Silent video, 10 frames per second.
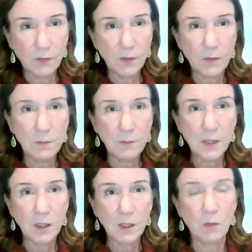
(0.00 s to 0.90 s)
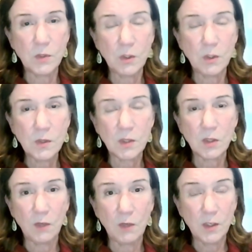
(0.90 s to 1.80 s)
the, the media was useless
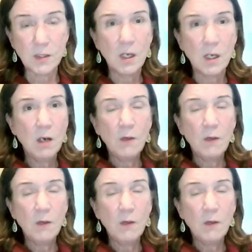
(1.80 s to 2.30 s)
on this,